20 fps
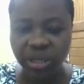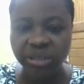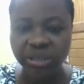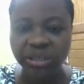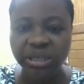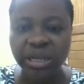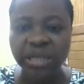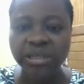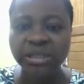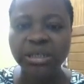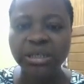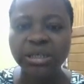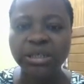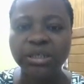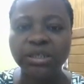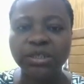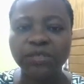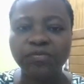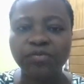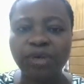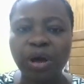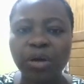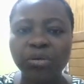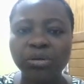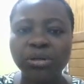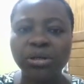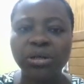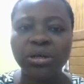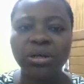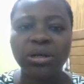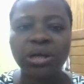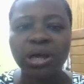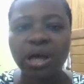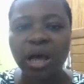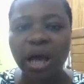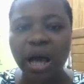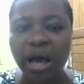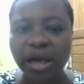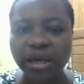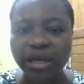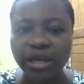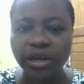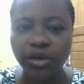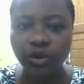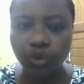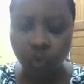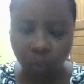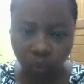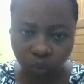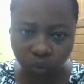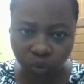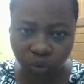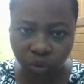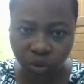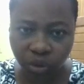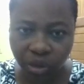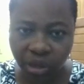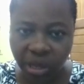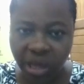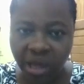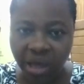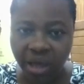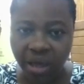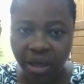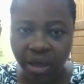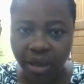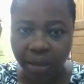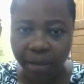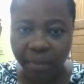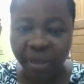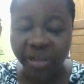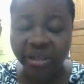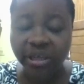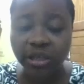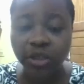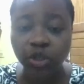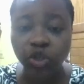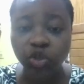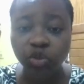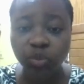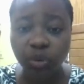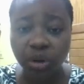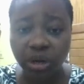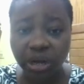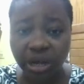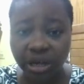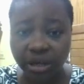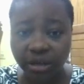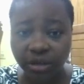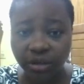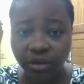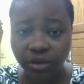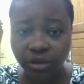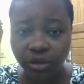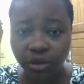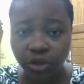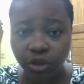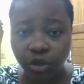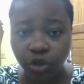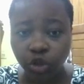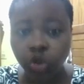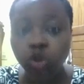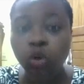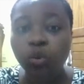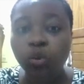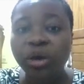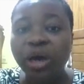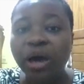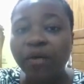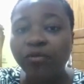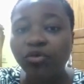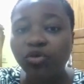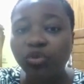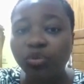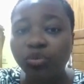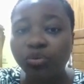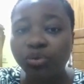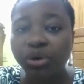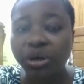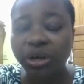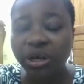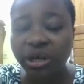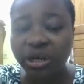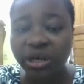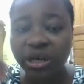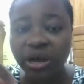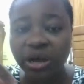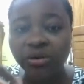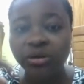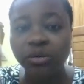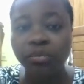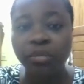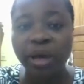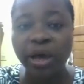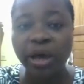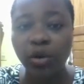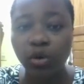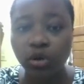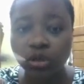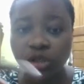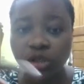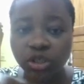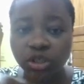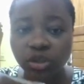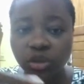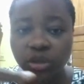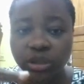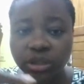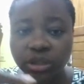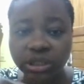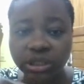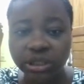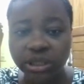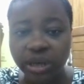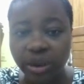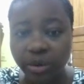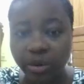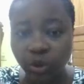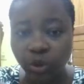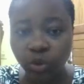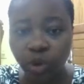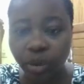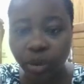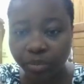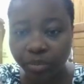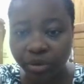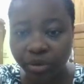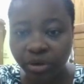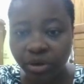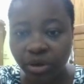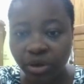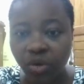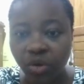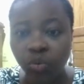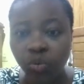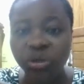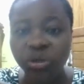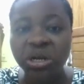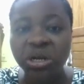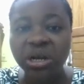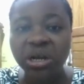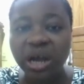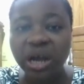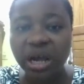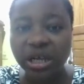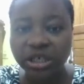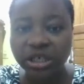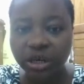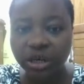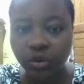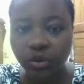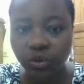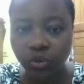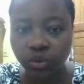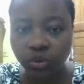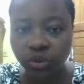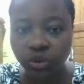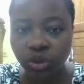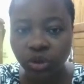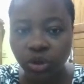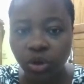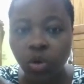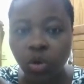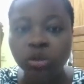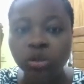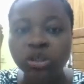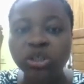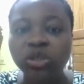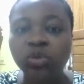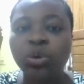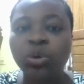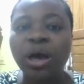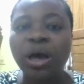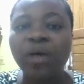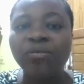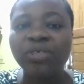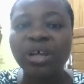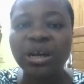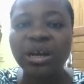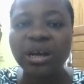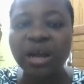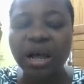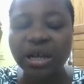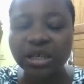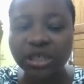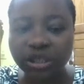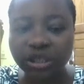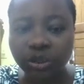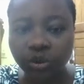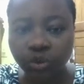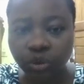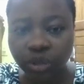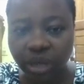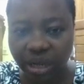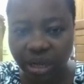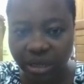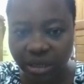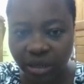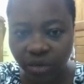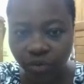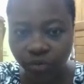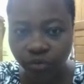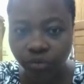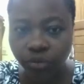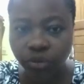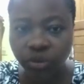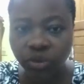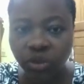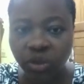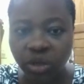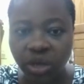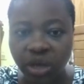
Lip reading: that is found at the node but is smaller. So we have to bring it down by continuously swapping with the larger nodes until we have the largest node at the root